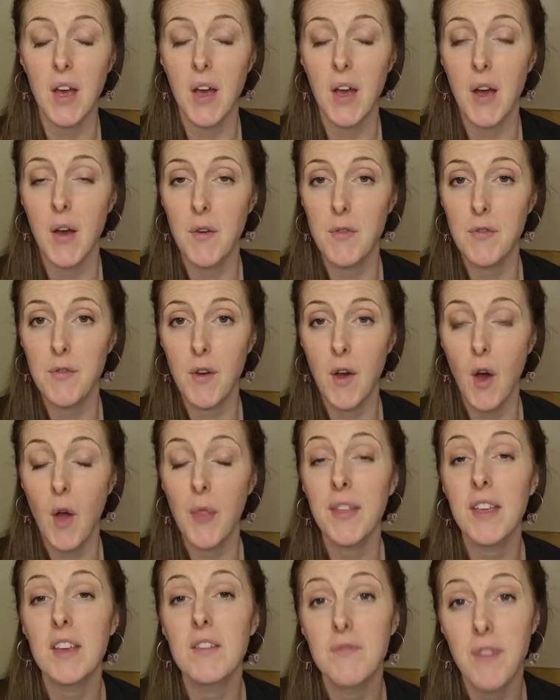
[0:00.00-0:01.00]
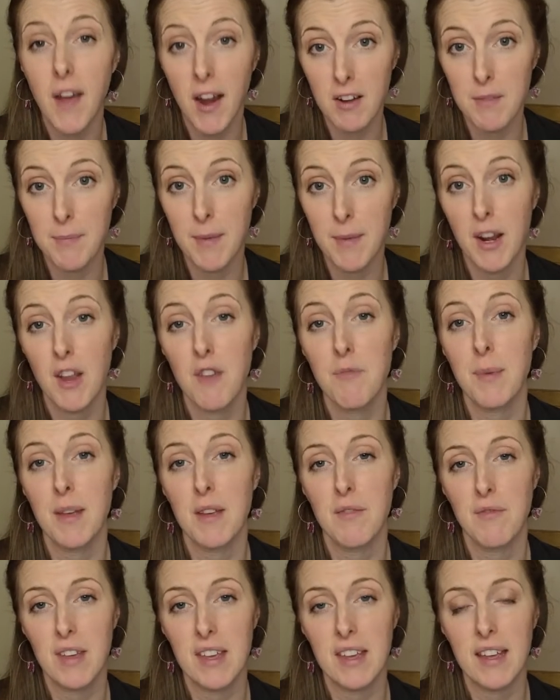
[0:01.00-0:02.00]
on the environment of
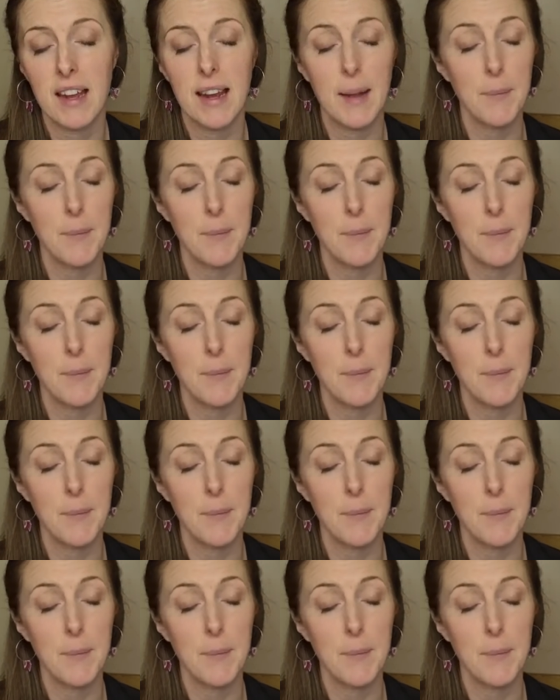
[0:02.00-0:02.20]
being vegan.